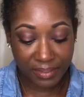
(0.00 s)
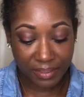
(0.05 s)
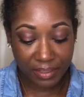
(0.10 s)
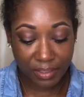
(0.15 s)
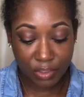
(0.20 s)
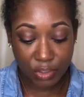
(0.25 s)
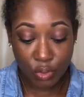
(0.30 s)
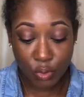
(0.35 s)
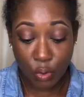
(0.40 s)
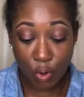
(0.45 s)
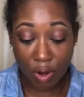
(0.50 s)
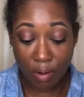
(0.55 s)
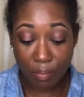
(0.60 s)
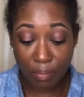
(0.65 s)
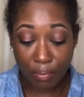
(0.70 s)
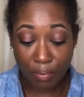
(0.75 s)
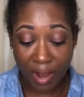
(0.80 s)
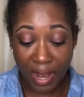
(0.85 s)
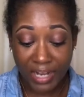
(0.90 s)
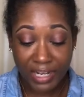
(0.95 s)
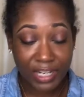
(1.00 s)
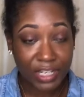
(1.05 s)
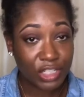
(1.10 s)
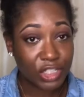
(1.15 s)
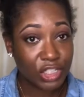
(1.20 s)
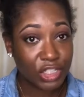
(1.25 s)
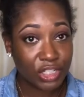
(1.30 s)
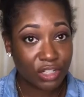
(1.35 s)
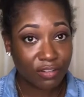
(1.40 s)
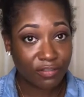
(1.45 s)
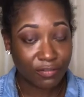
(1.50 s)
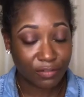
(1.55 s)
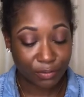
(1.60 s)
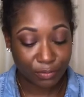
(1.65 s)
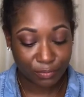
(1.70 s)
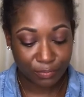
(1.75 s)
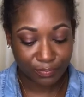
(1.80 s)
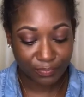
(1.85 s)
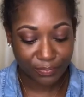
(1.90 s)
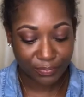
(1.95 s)
You are bright and cheerful,
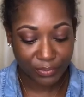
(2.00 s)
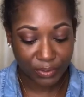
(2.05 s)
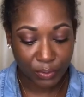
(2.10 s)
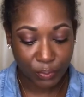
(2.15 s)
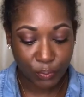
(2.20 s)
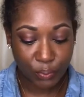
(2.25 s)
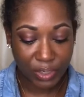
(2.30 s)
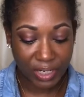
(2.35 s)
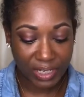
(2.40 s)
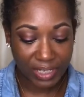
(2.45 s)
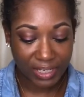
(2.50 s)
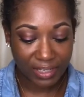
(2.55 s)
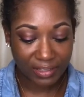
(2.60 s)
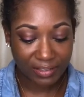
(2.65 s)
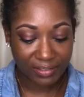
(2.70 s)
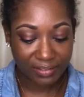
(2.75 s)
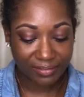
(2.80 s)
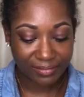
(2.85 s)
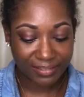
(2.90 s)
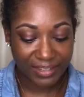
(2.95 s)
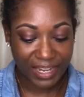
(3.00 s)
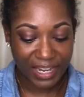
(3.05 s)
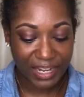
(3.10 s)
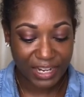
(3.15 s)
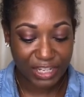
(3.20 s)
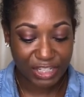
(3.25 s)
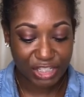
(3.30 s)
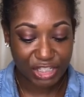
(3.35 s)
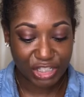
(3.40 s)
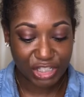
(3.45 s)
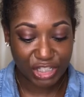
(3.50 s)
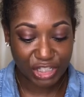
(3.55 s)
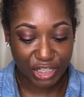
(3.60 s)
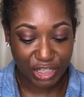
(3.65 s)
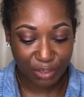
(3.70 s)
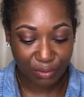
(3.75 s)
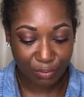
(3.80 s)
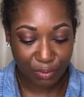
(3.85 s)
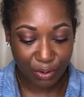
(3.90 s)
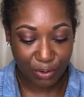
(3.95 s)
witty, and a
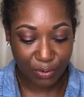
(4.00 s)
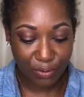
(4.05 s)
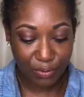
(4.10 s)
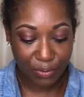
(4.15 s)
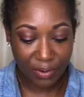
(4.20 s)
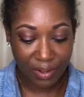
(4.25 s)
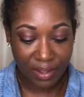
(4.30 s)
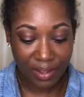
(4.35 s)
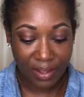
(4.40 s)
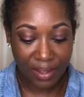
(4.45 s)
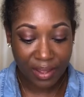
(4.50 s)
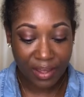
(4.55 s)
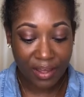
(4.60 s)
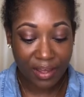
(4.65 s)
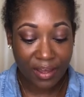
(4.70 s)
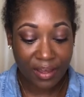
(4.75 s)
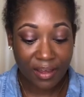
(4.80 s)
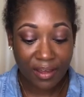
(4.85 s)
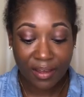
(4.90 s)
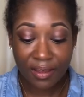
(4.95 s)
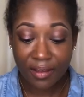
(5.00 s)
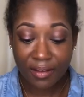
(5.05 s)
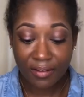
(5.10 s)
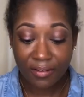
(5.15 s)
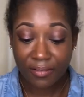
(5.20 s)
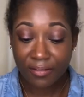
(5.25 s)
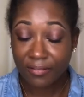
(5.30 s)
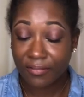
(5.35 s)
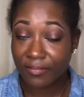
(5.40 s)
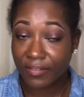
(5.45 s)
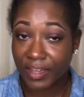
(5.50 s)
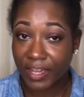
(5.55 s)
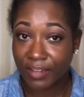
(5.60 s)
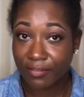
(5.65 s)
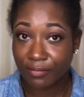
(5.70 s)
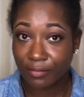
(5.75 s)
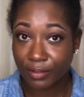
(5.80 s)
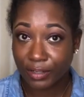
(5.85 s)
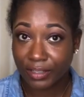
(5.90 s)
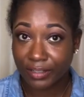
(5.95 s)
general
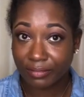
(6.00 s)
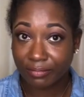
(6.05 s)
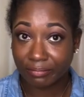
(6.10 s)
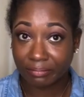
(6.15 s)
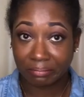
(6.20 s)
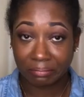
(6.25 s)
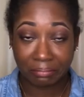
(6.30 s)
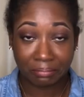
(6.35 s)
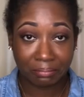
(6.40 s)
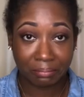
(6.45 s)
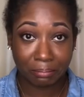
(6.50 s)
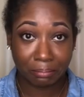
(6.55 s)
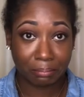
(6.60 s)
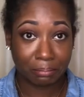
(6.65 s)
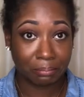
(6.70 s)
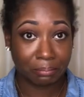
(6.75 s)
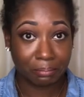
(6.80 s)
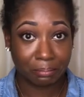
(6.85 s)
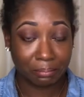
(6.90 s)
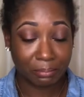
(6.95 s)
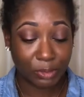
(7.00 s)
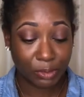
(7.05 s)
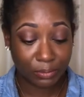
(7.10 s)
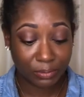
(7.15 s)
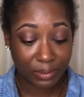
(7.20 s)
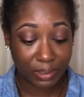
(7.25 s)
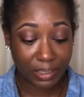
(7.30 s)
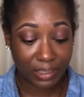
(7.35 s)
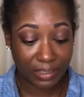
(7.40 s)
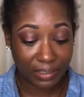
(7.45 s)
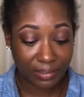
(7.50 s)
favorite. Okay.